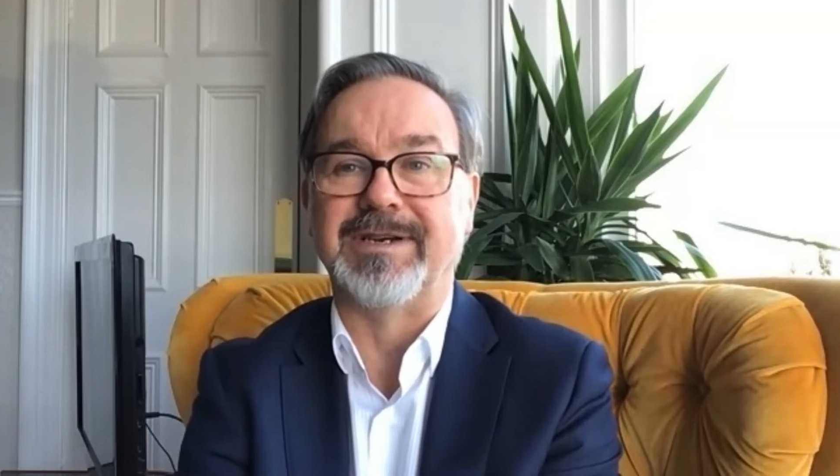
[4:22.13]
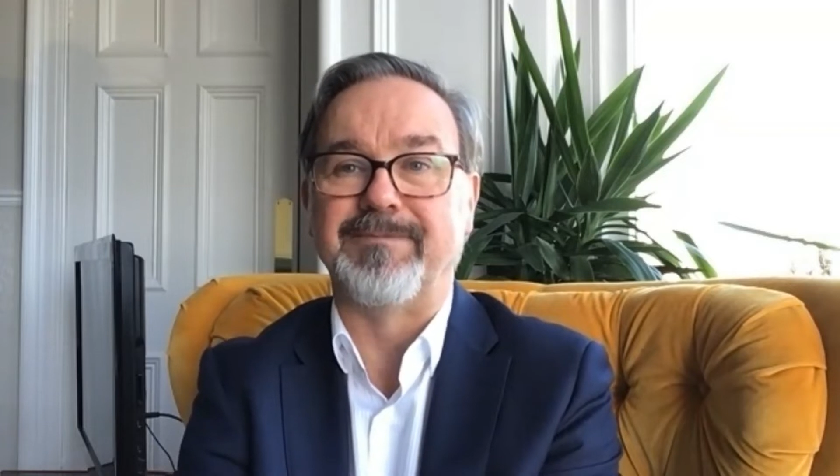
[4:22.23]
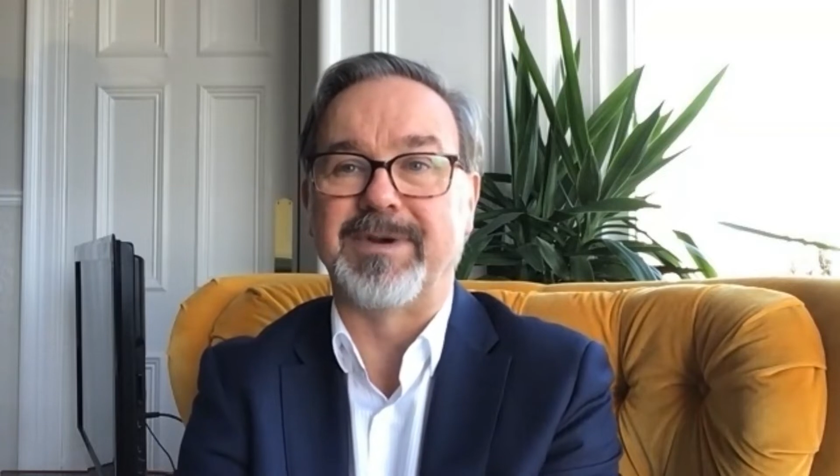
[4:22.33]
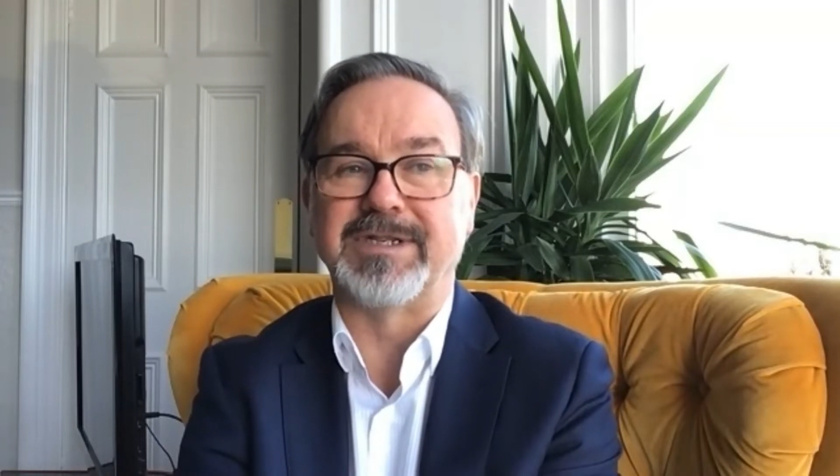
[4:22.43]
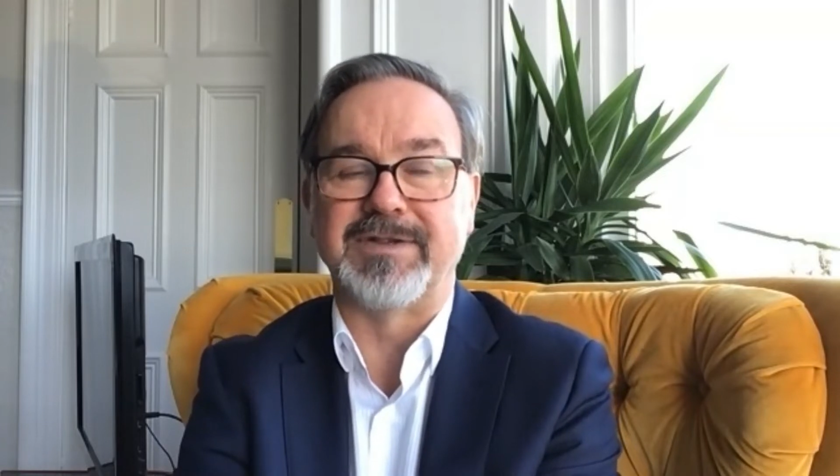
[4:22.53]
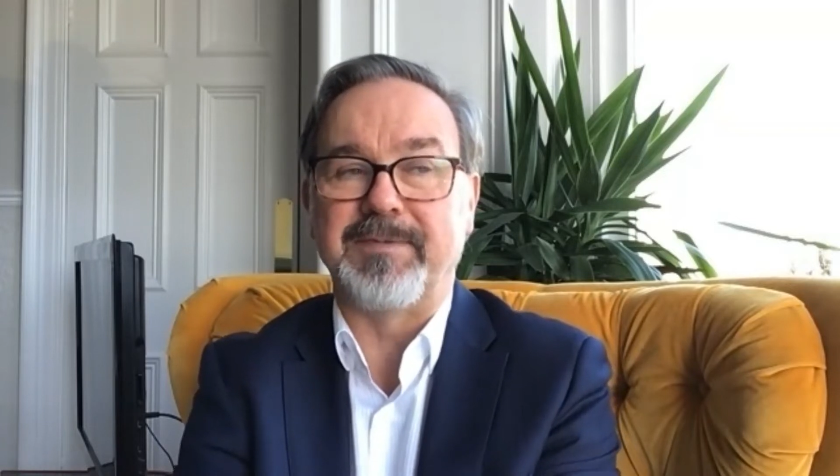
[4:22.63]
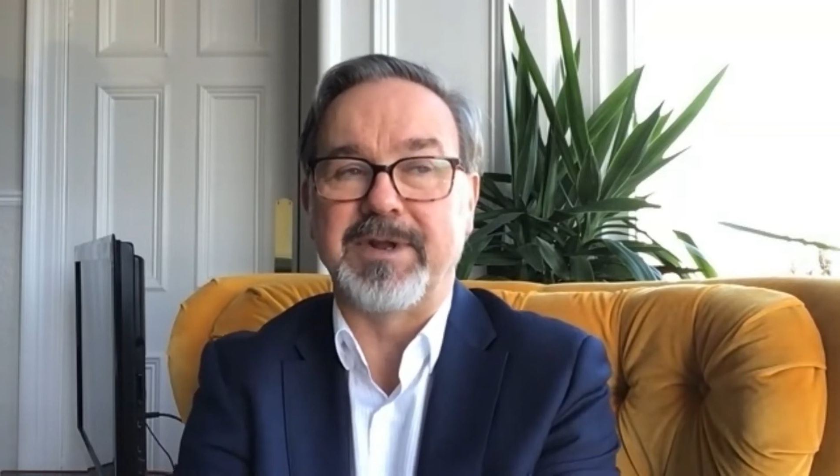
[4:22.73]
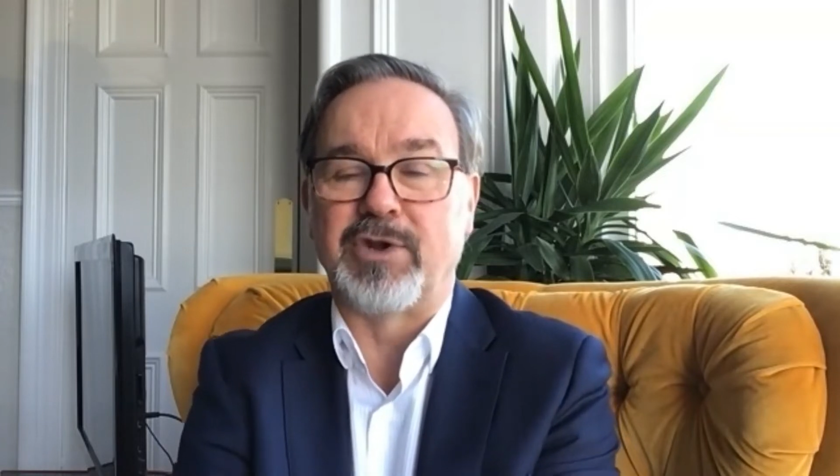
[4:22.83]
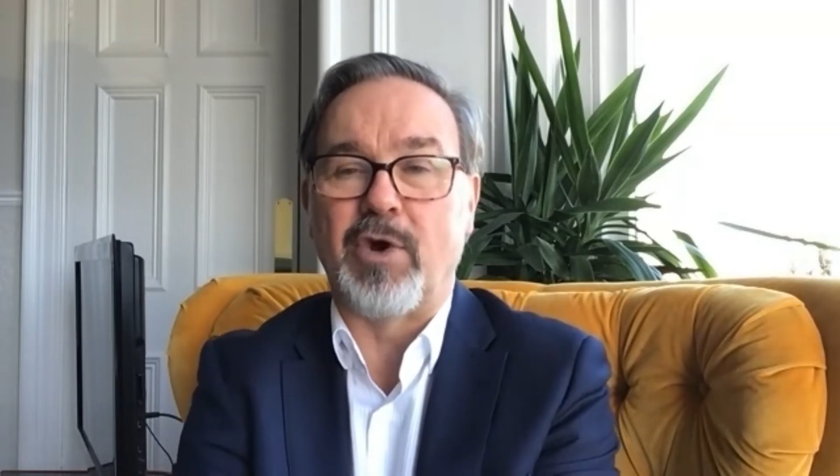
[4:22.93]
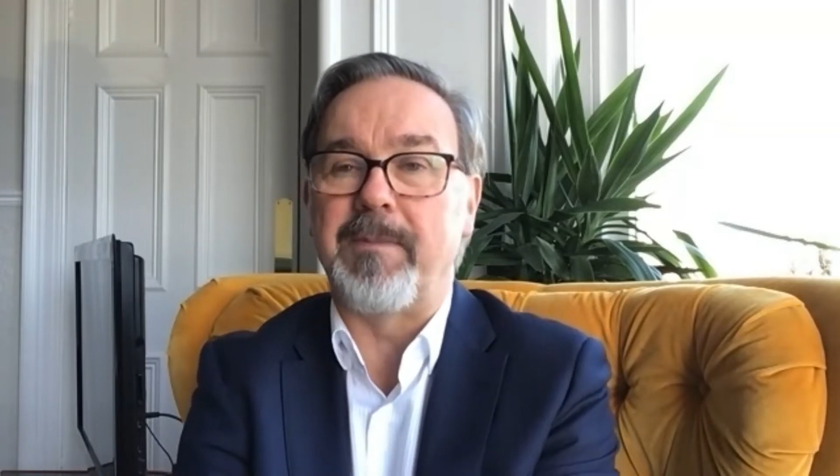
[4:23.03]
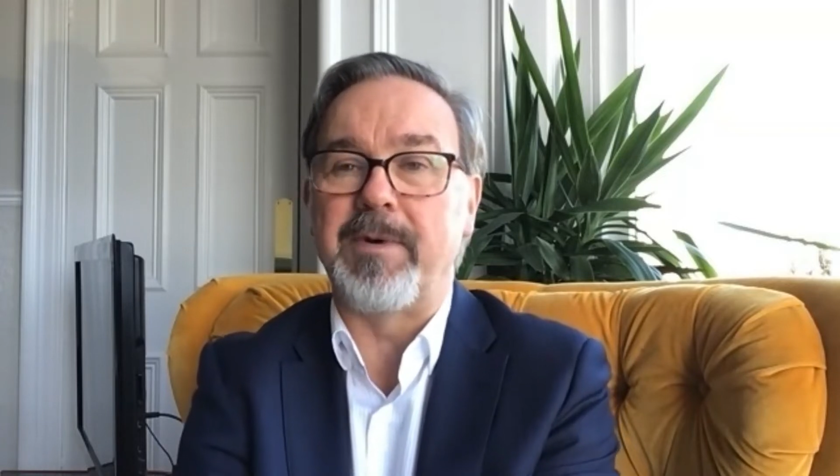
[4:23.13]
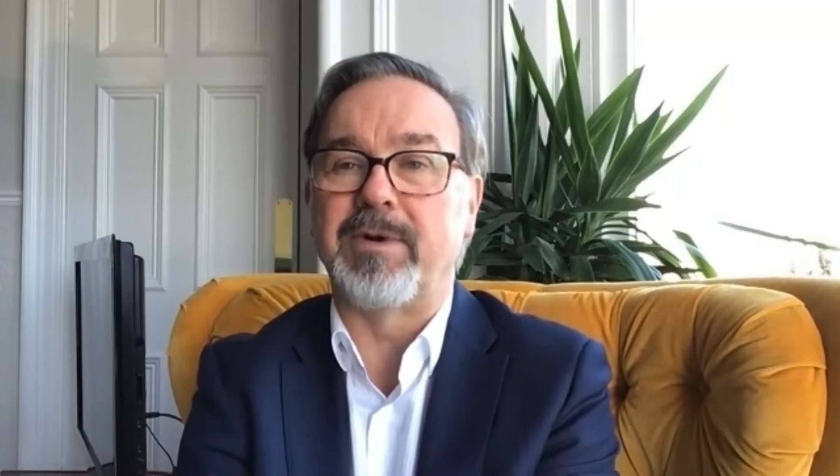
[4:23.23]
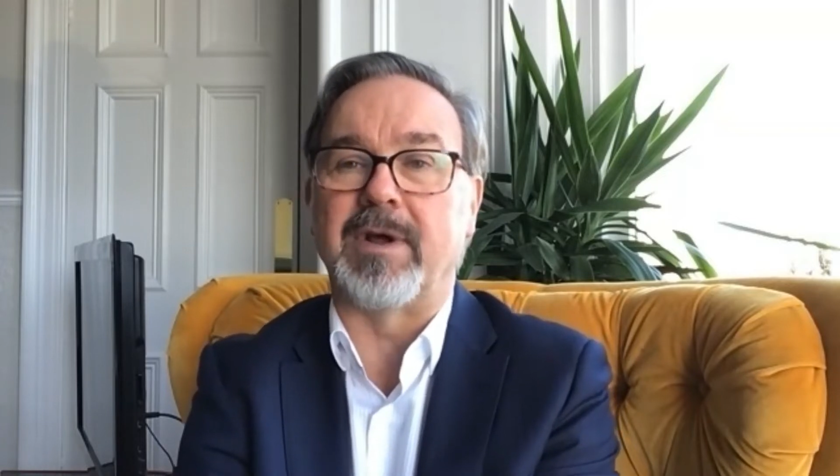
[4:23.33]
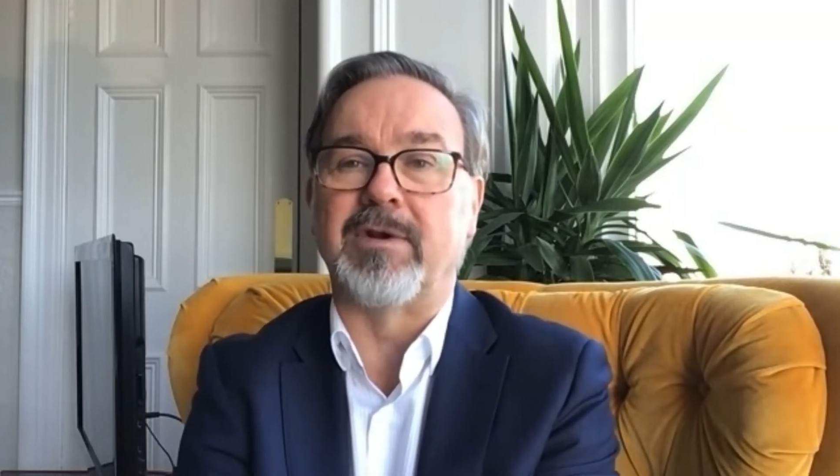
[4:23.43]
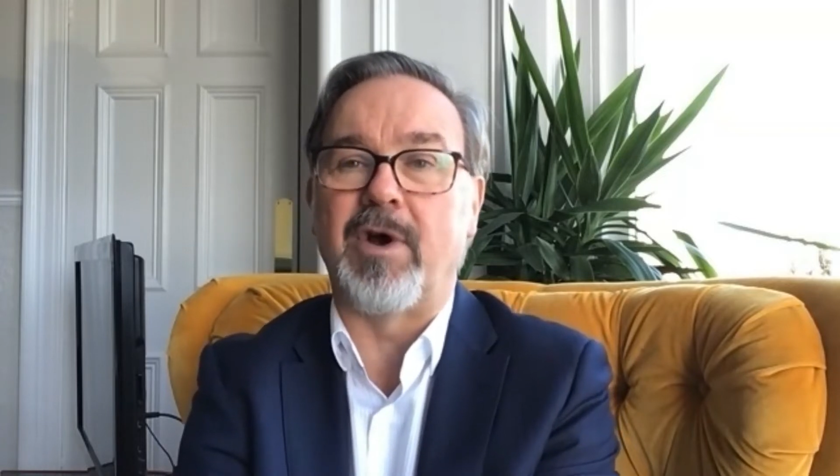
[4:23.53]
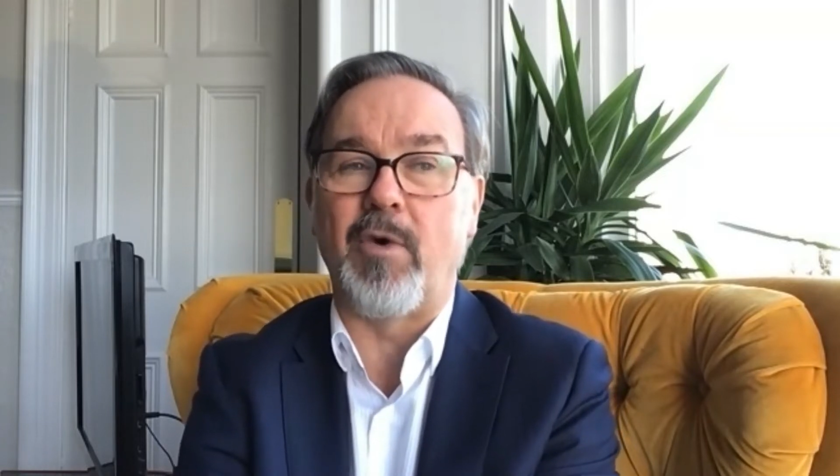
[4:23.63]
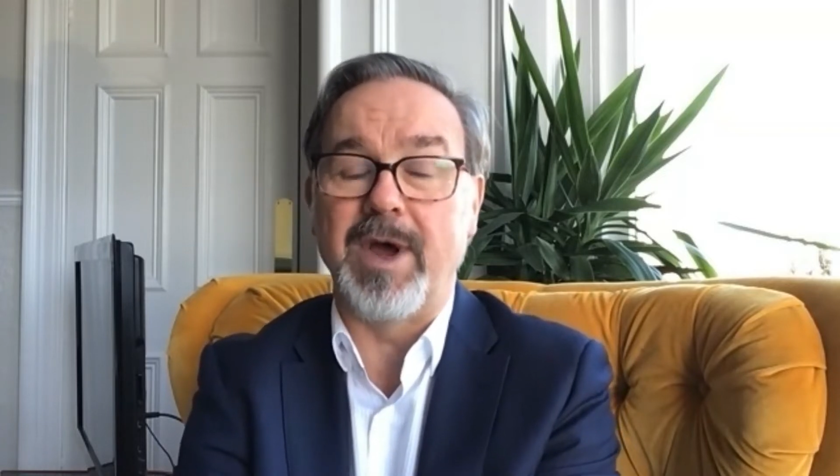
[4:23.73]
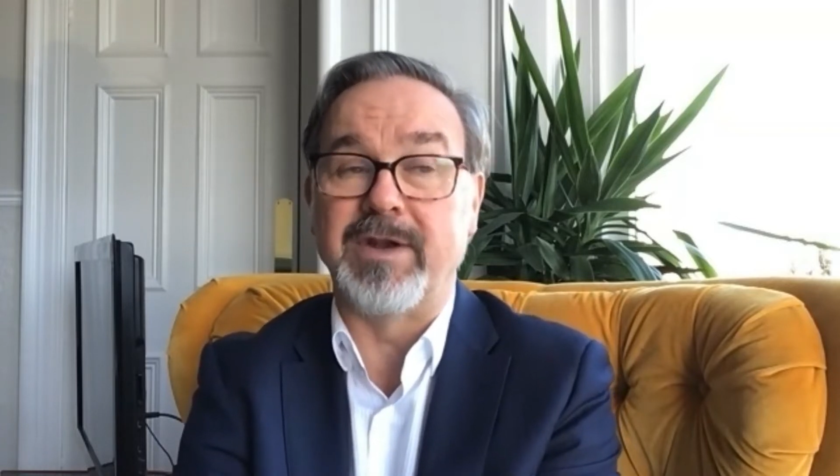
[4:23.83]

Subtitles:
because they've not been taught about it at all.